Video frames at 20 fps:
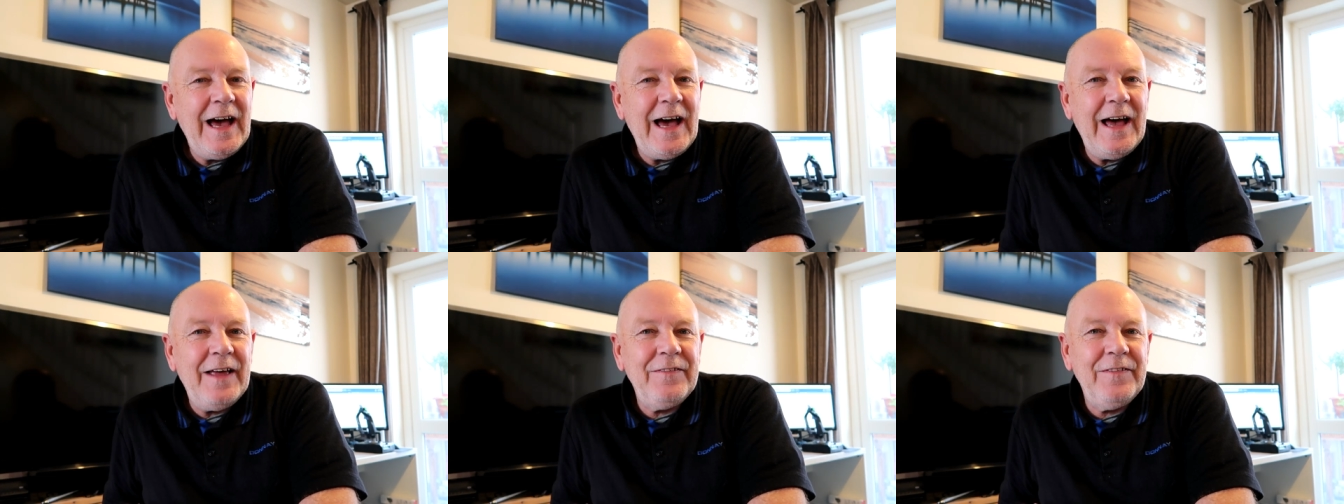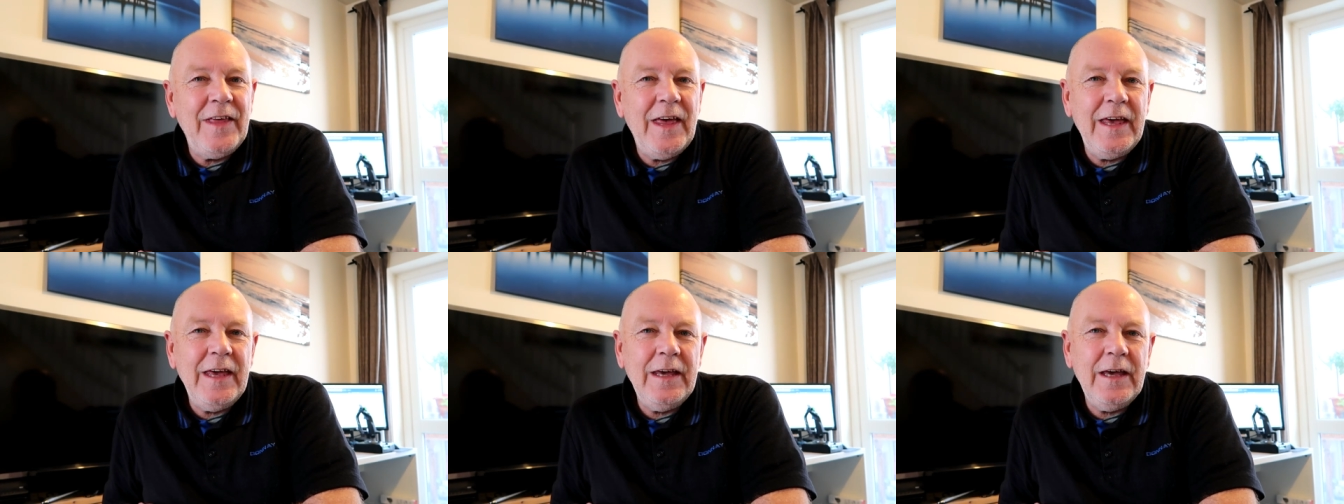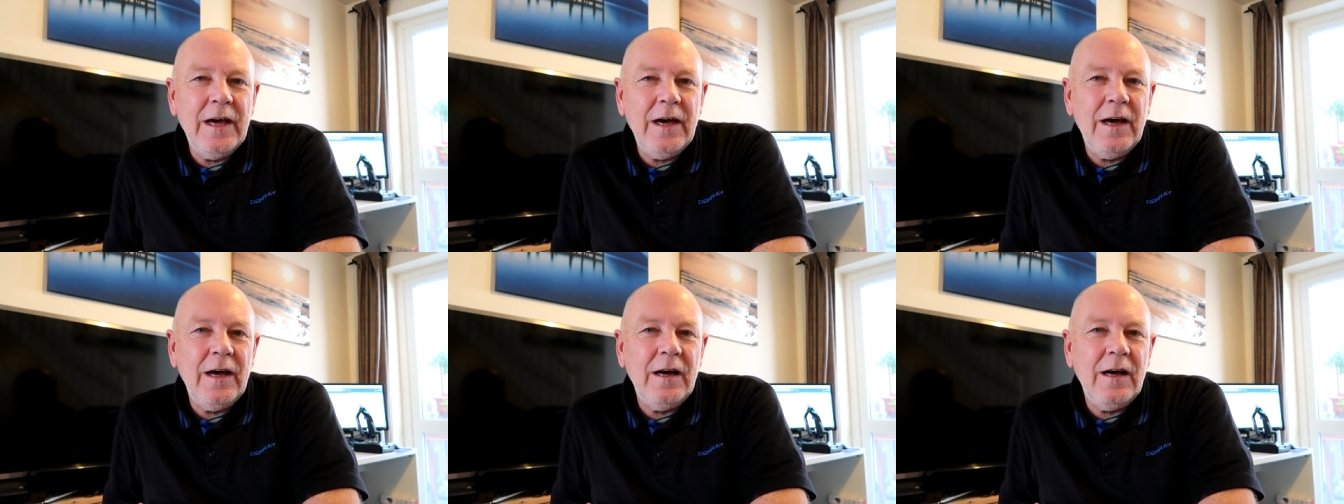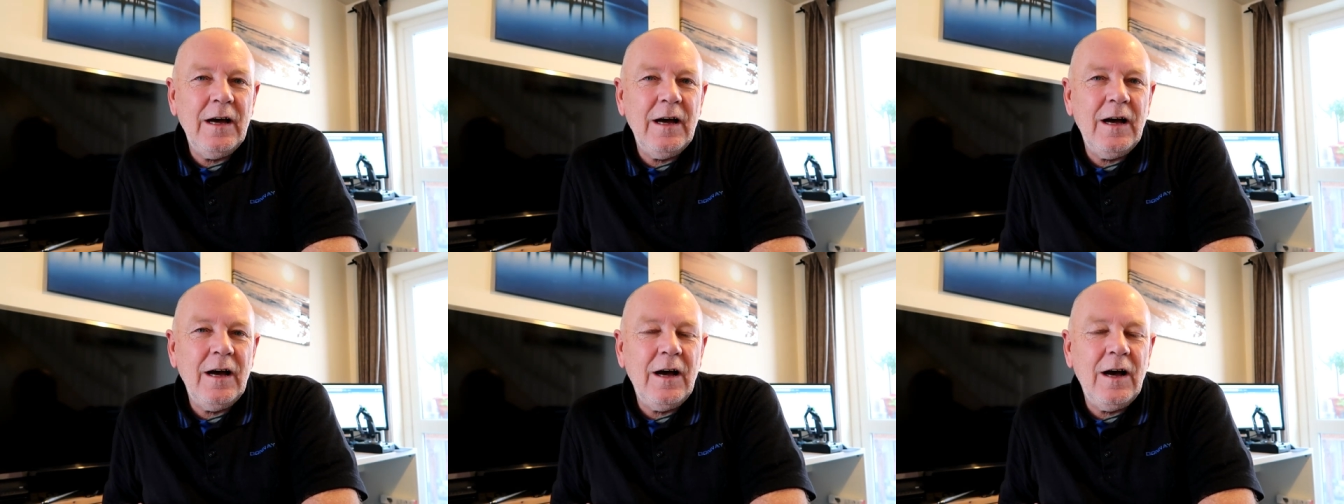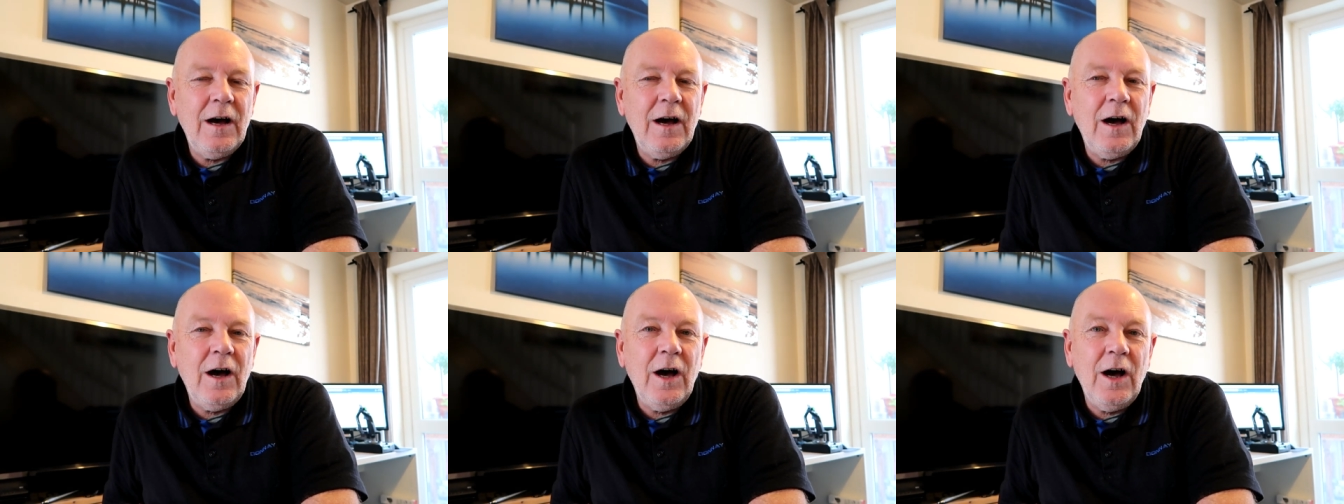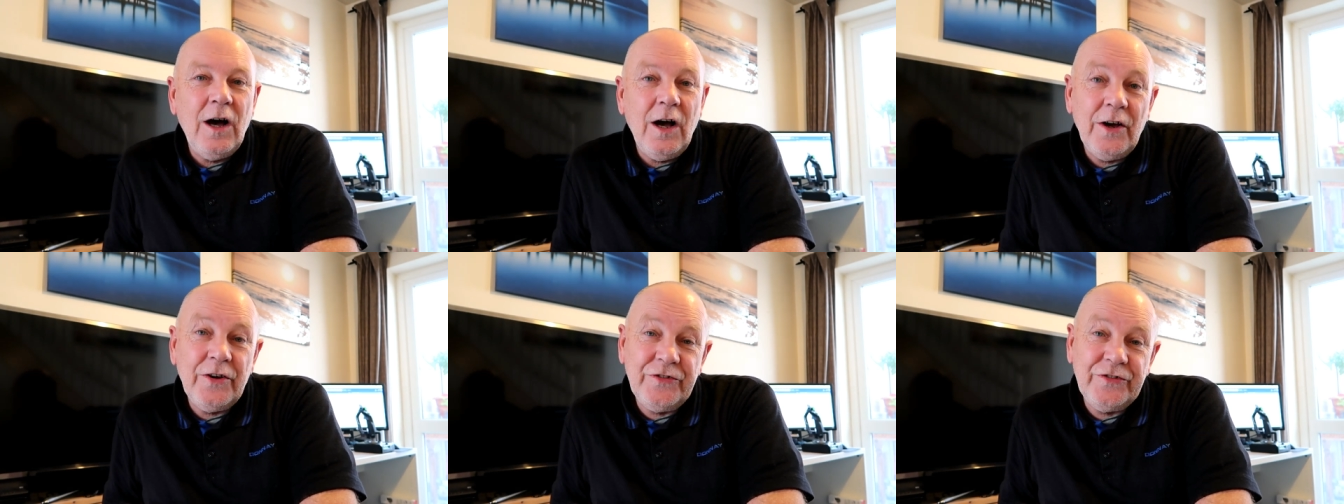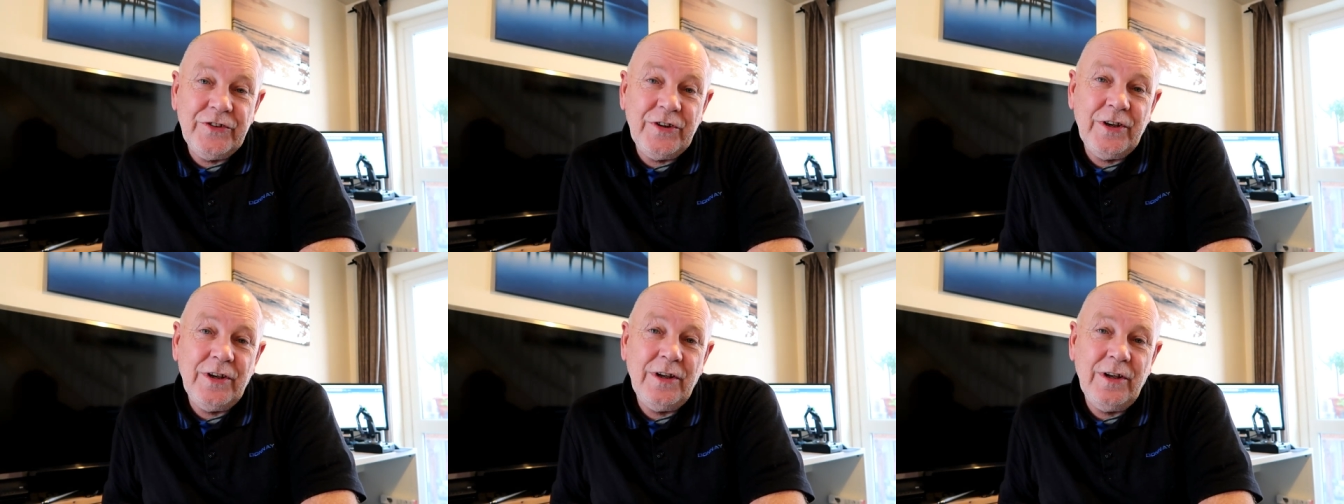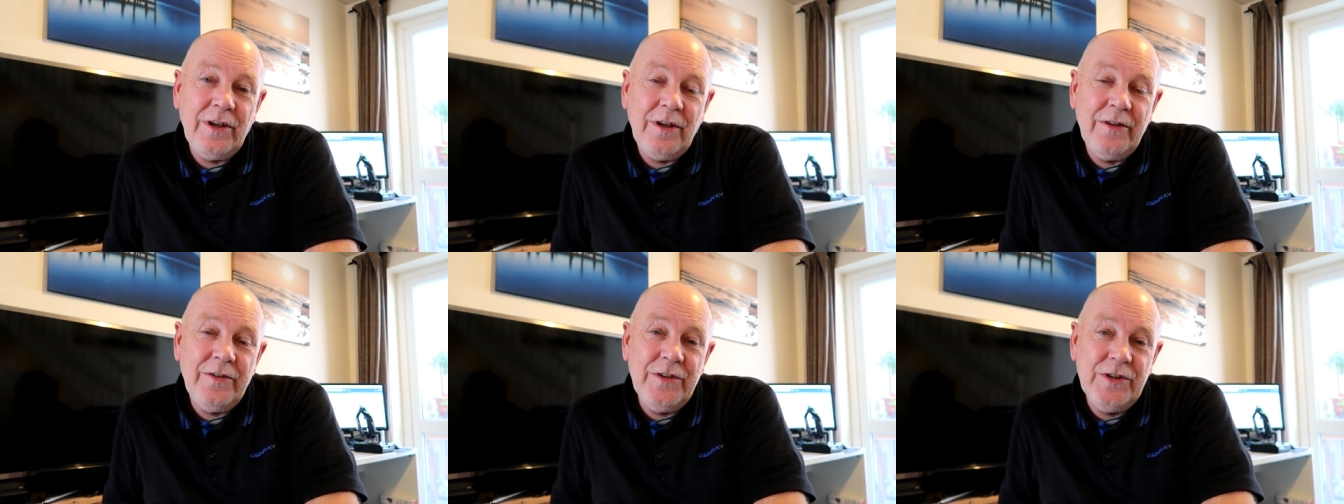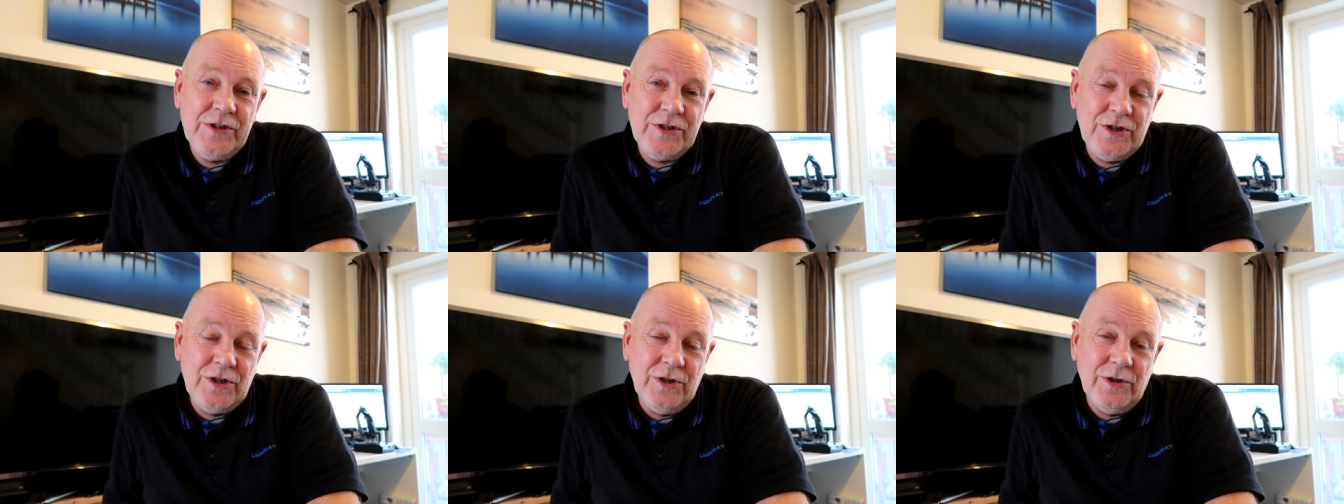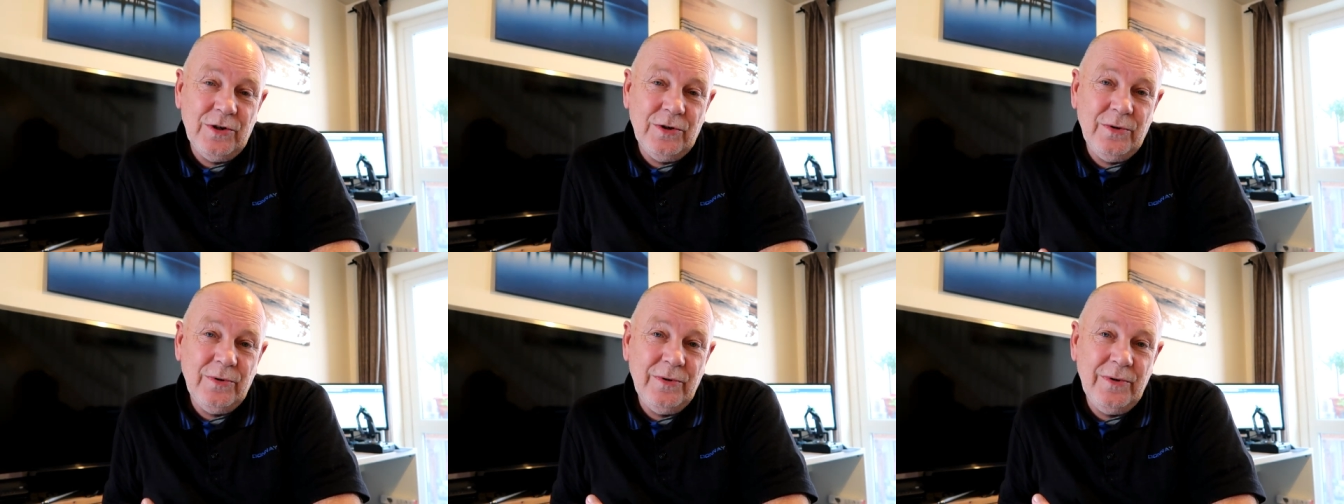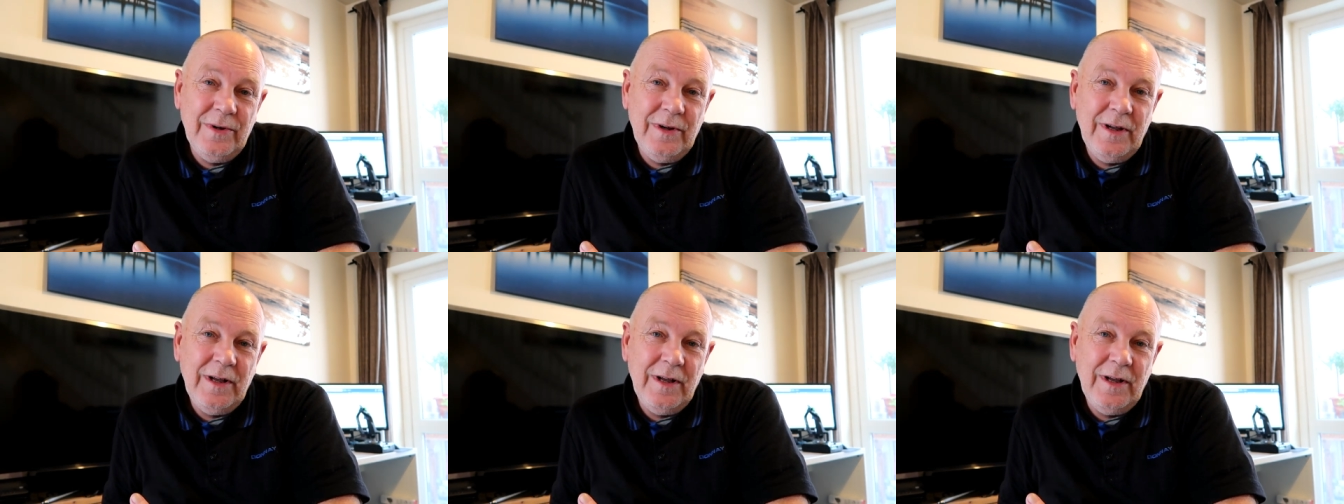And they asked this girl